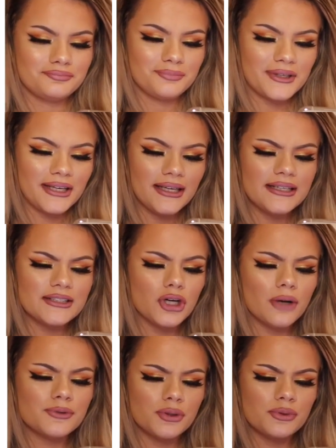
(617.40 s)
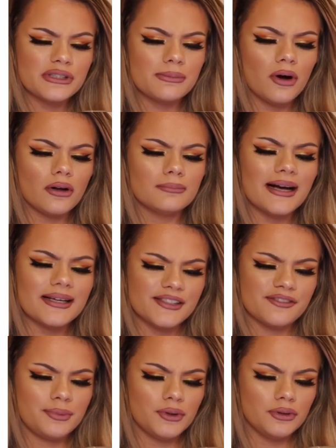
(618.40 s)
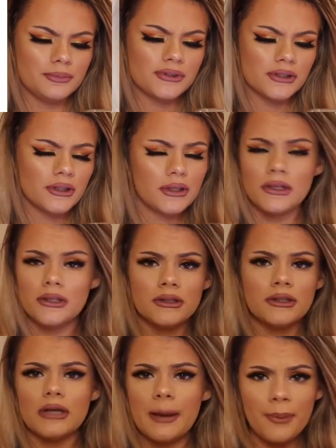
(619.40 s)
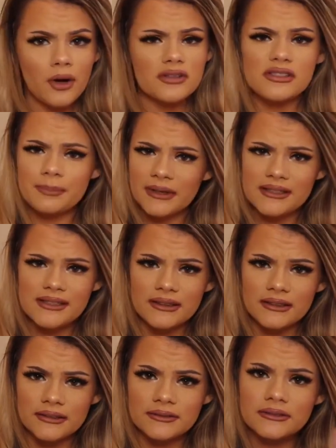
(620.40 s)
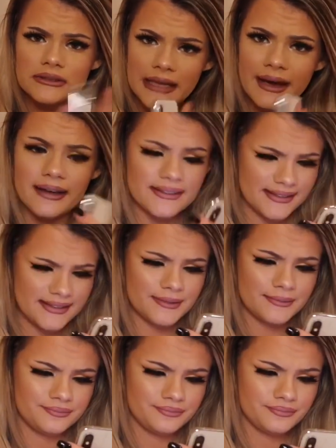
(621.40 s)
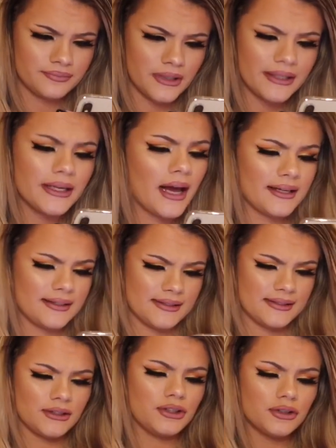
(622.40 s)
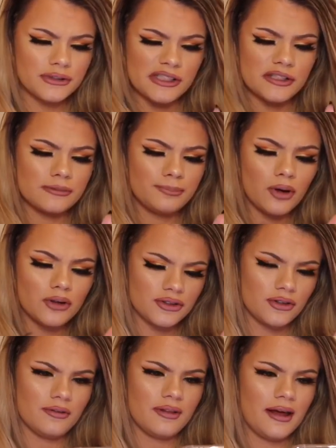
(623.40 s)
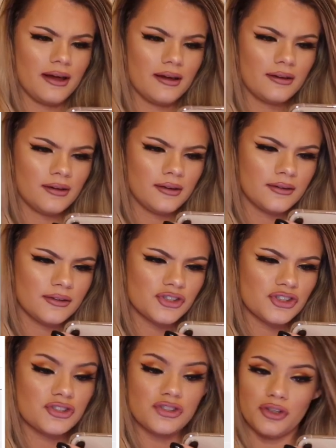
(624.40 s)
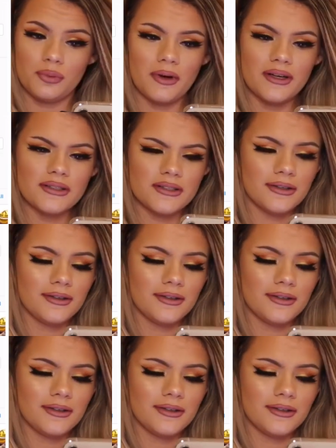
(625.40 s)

Bikini top too small, massive boobs. A possibility, yes. Yes, you're spot on there, Stuart.